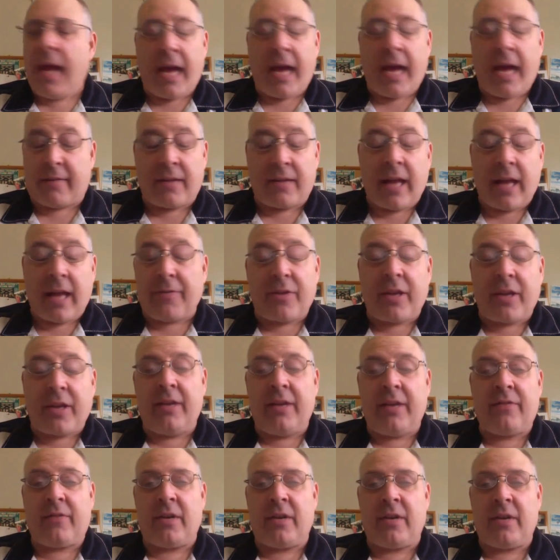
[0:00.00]
And it's not that
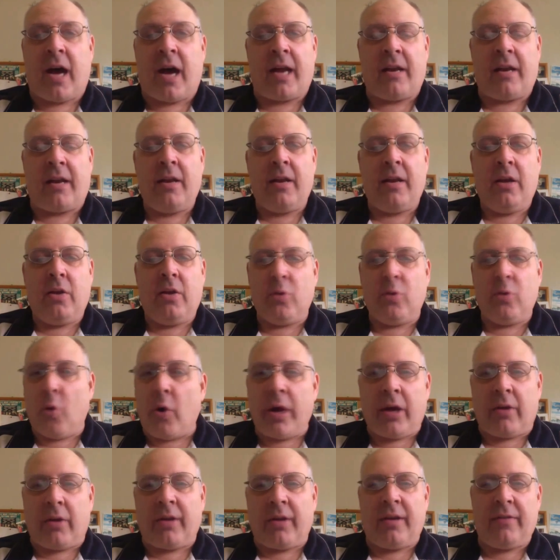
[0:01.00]
he's not
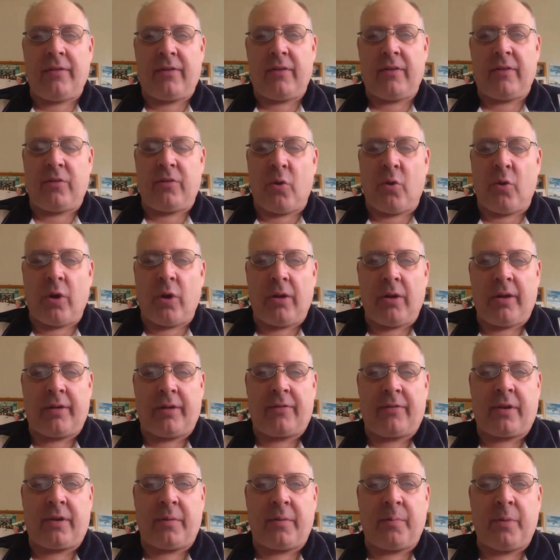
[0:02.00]
loyal. He's as loyal
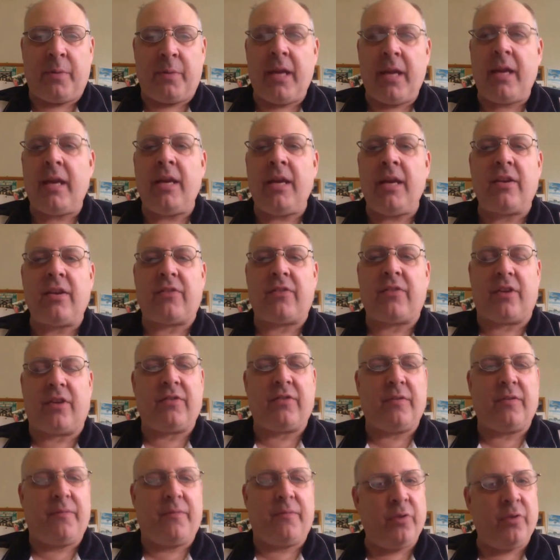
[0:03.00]
as can be. He just
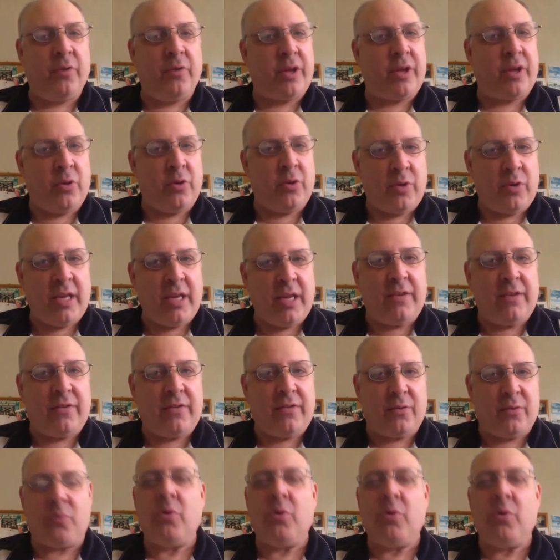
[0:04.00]
doesn't feel that you need
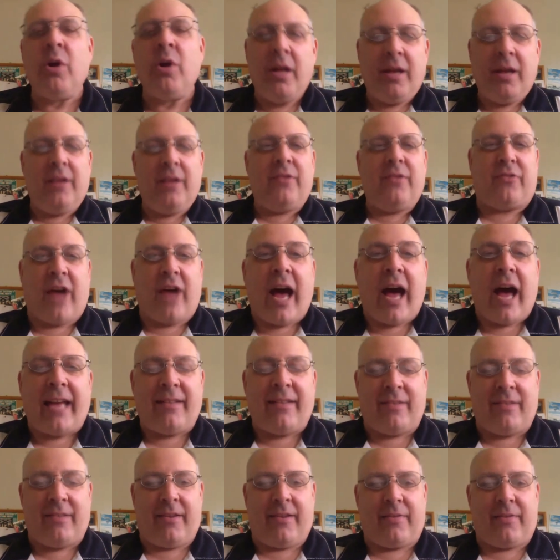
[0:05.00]
to
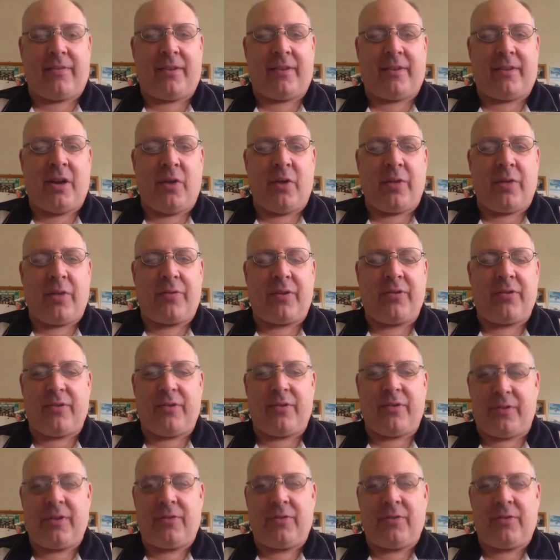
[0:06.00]
sign this, that
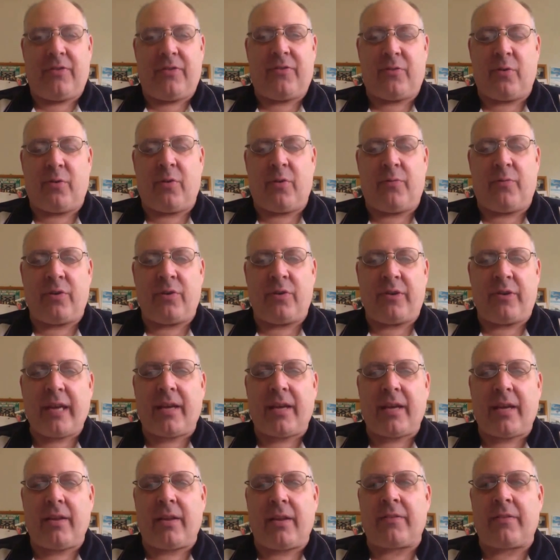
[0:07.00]
this is sort of
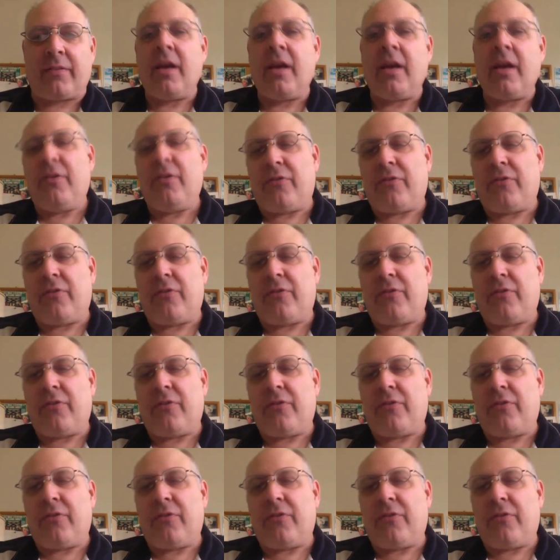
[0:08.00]
ridiculous.